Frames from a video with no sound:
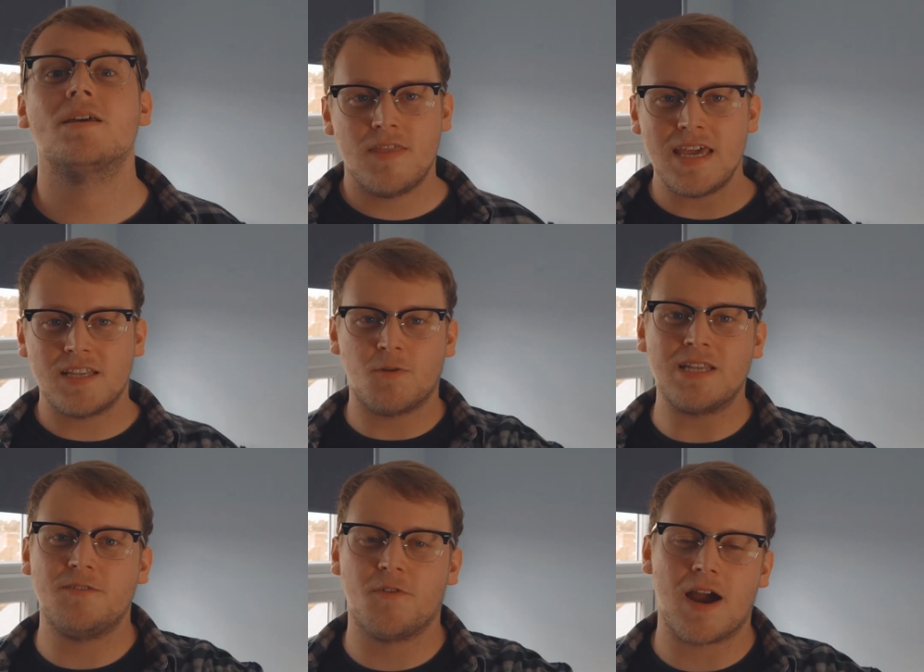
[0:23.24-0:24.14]
The
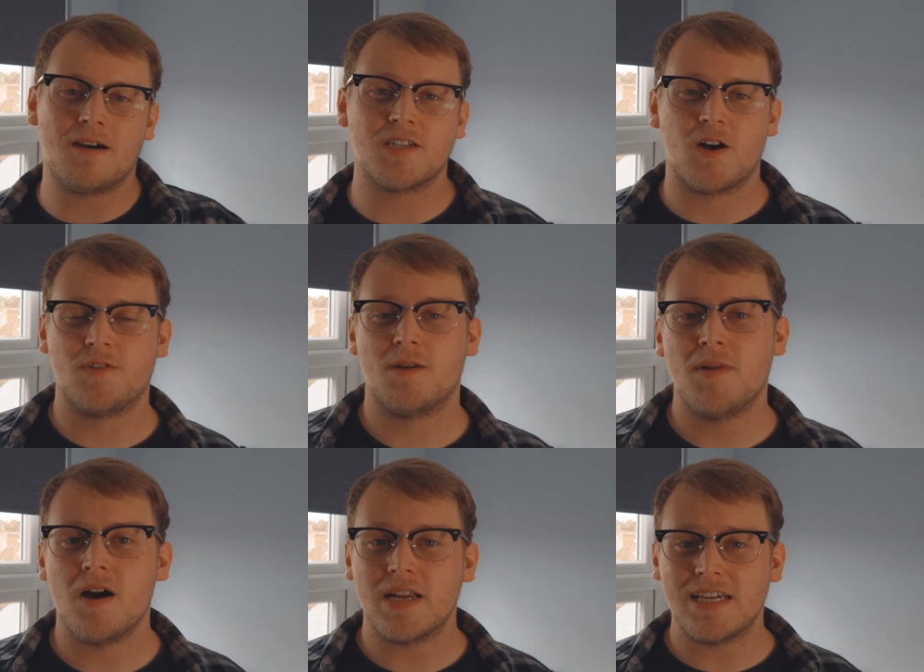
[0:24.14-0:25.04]
24 Hours of Le
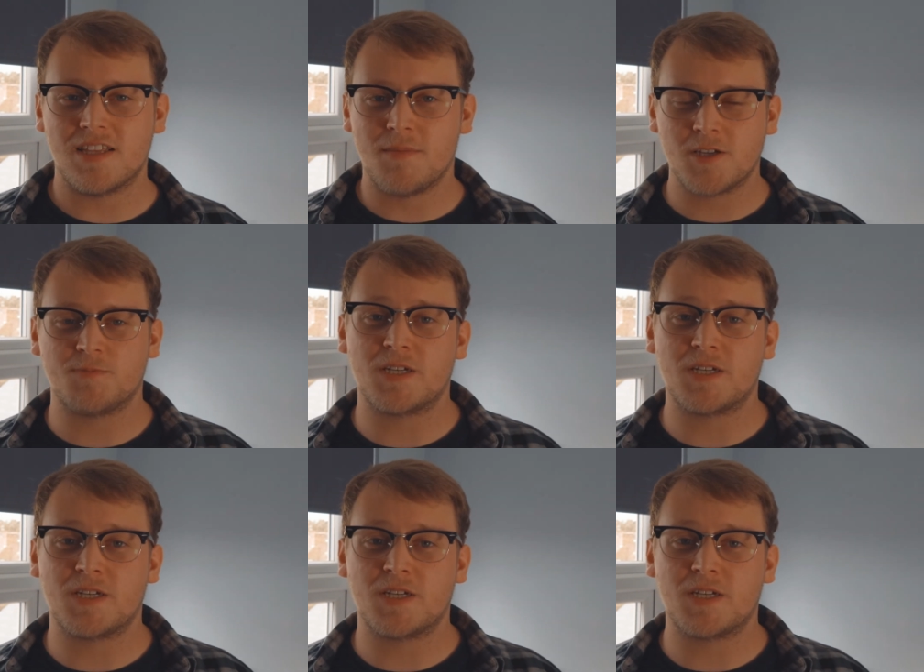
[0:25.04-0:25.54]
Mans is the most